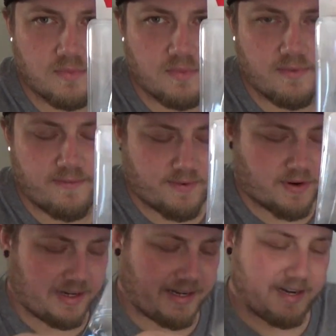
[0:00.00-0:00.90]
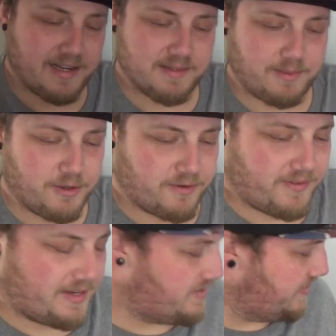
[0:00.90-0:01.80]
Finally getting some Luke
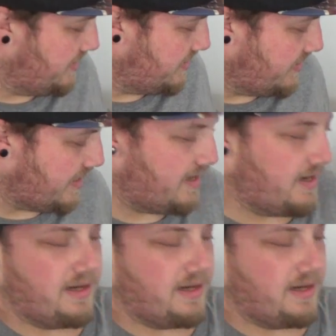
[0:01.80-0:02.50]
figures, which is great.